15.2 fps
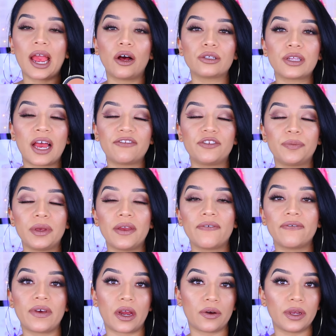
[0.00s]
I also have to be
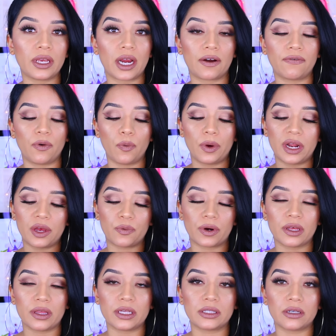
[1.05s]
very careful when I
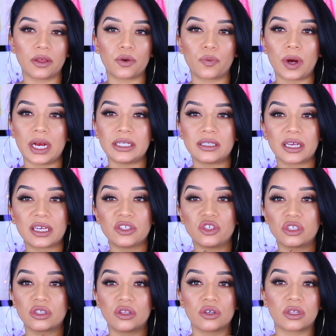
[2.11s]
wear this, otherwise I can
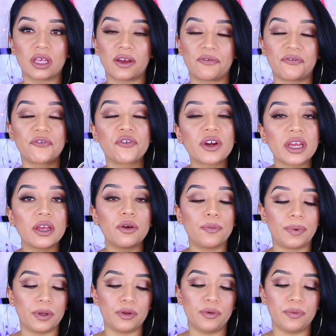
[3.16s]
just look like a freaking
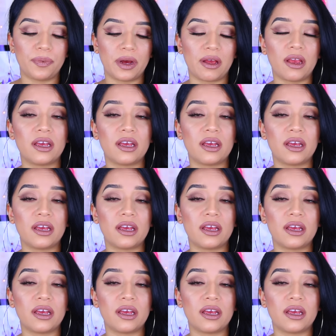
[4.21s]
Oompa Loompa.